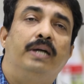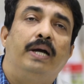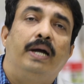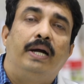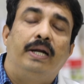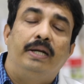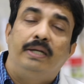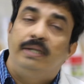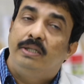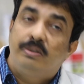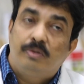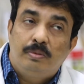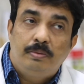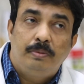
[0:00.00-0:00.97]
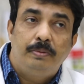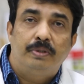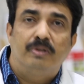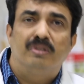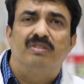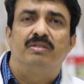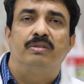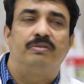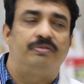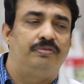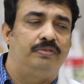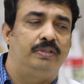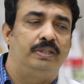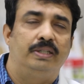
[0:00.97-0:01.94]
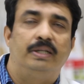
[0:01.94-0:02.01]
And it could be because
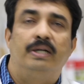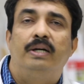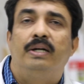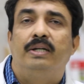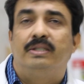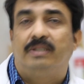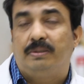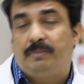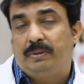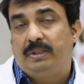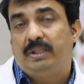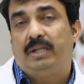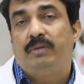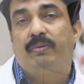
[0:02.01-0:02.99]
of some other